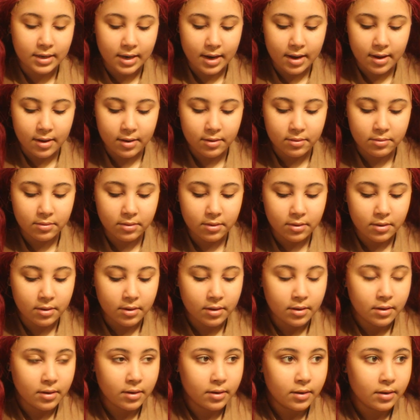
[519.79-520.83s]
down,
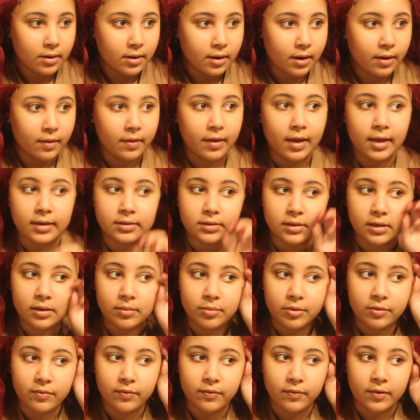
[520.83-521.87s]
now that's gonna
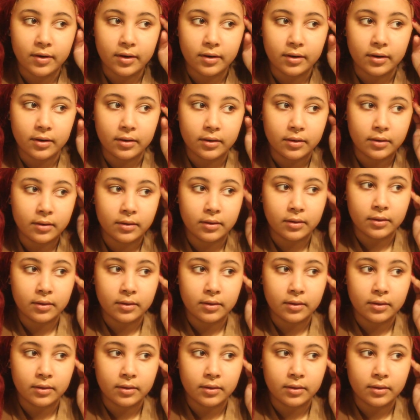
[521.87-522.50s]
be funny.